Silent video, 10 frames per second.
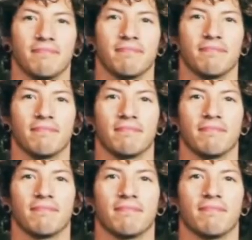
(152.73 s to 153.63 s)

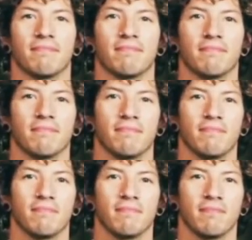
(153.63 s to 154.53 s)

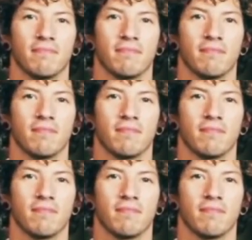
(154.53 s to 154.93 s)
[no speech]